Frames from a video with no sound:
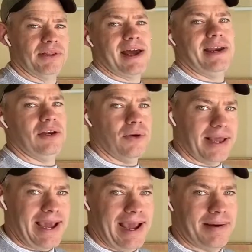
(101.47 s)
that into
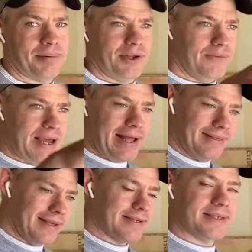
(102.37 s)
a camper, you've
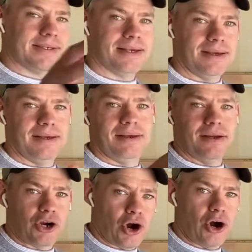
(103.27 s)
got this
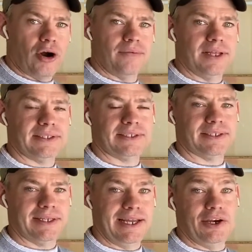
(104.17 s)
curve
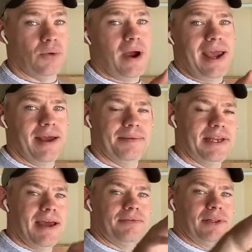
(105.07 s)
that's in your way. I
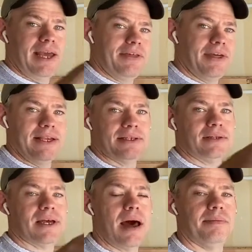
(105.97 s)
mean, you have to lay things
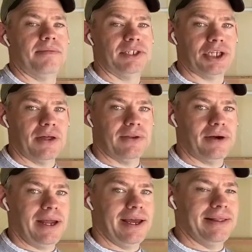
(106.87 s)
on top of each
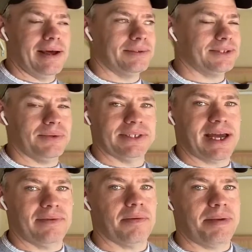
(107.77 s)
other, and that was always
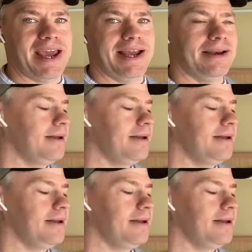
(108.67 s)
kind of a pain.